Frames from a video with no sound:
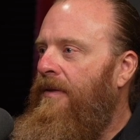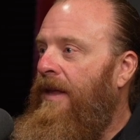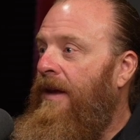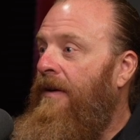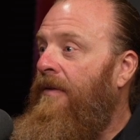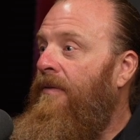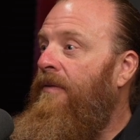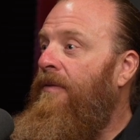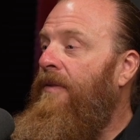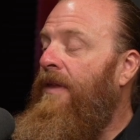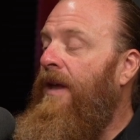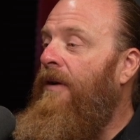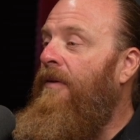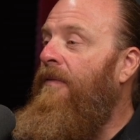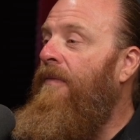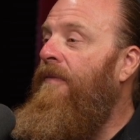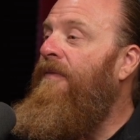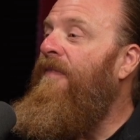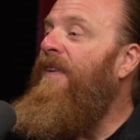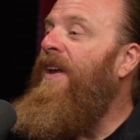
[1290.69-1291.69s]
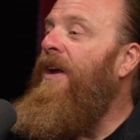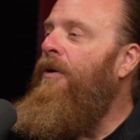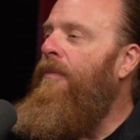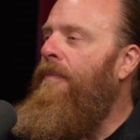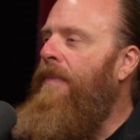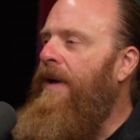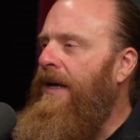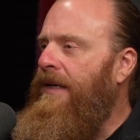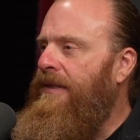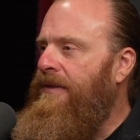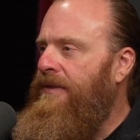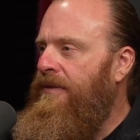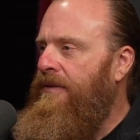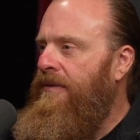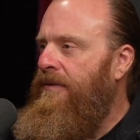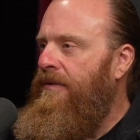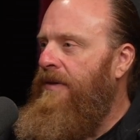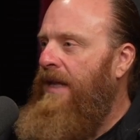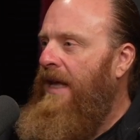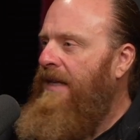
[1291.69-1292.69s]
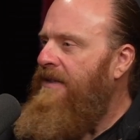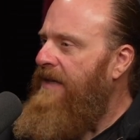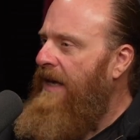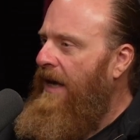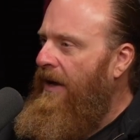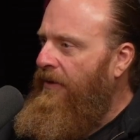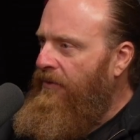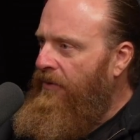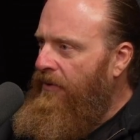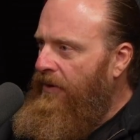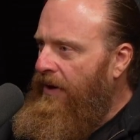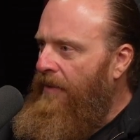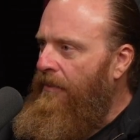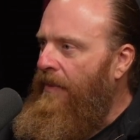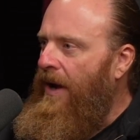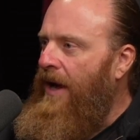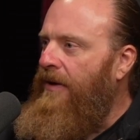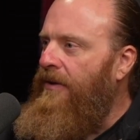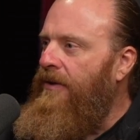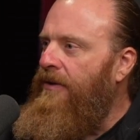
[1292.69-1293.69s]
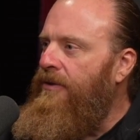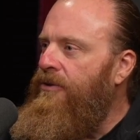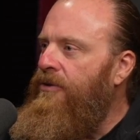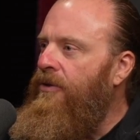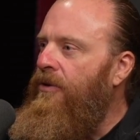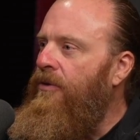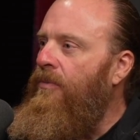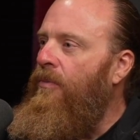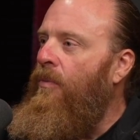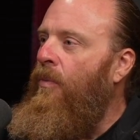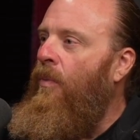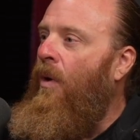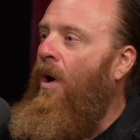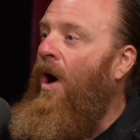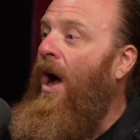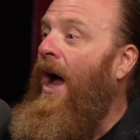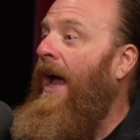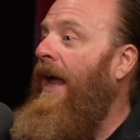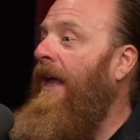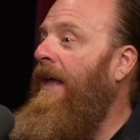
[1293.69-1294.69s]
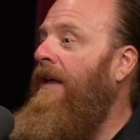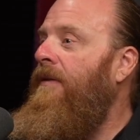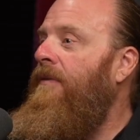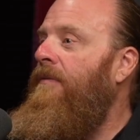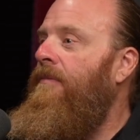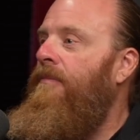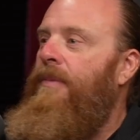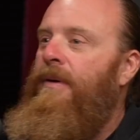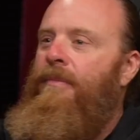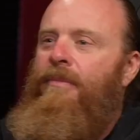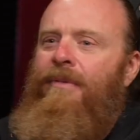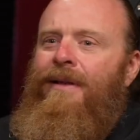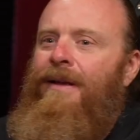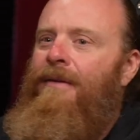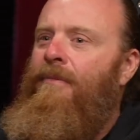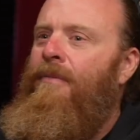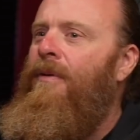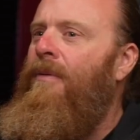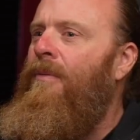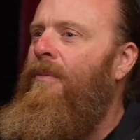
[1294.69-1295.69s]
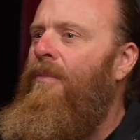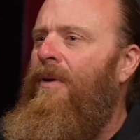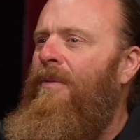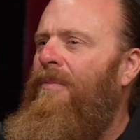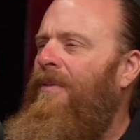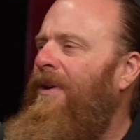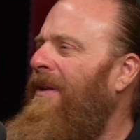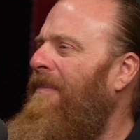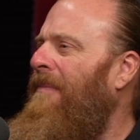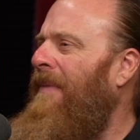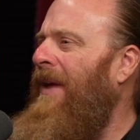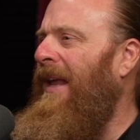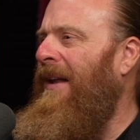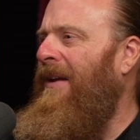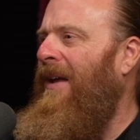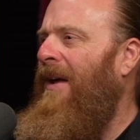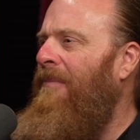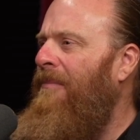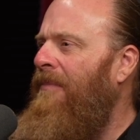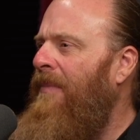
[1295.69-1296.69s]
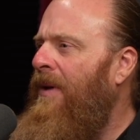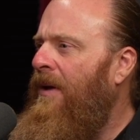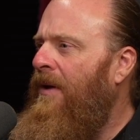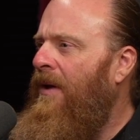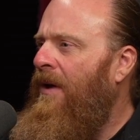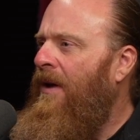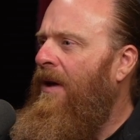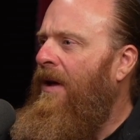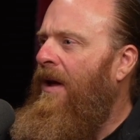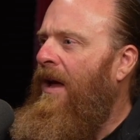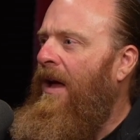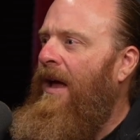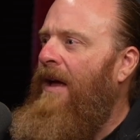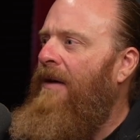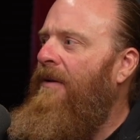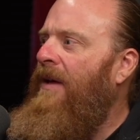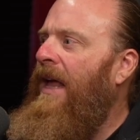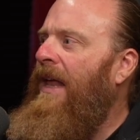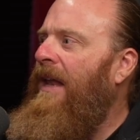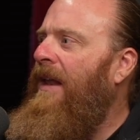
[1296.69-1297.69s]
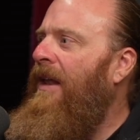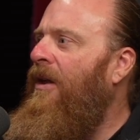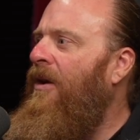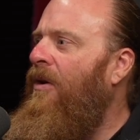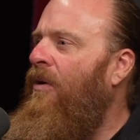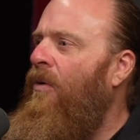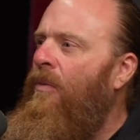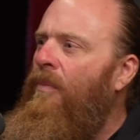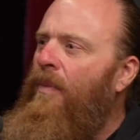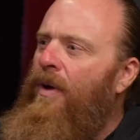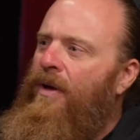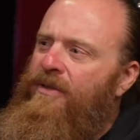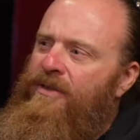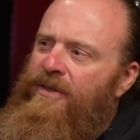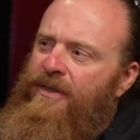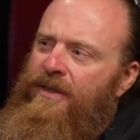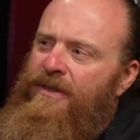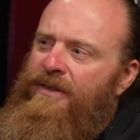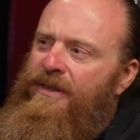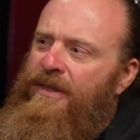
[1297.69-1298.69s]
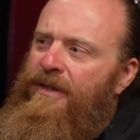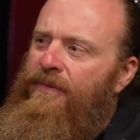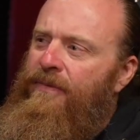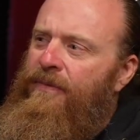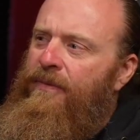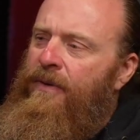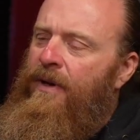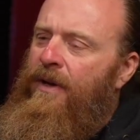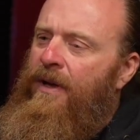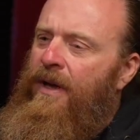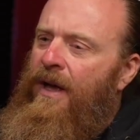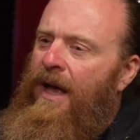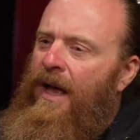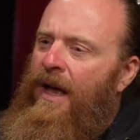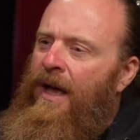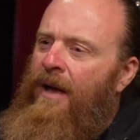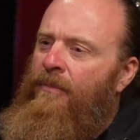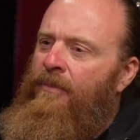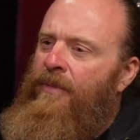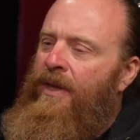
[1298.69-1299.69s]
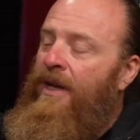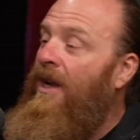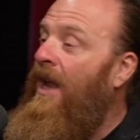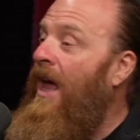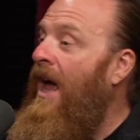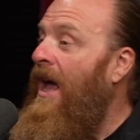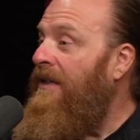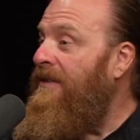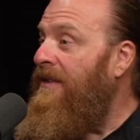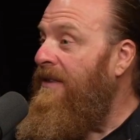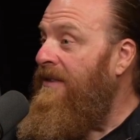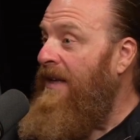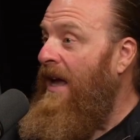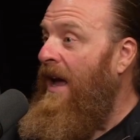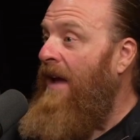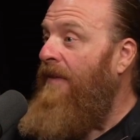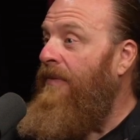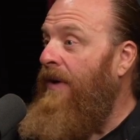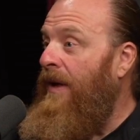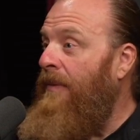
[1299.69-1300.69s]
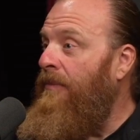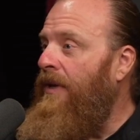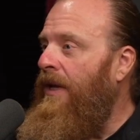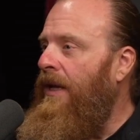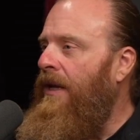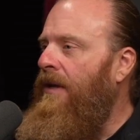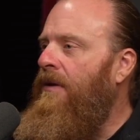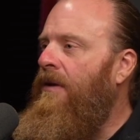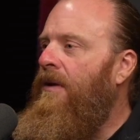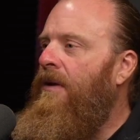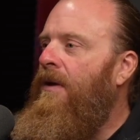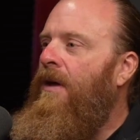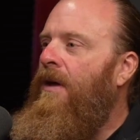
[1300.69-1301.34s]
They're fear-based. That's how you come out of the chute. Why? People are like, well, what do you mean? And almost as if the glass is half empty.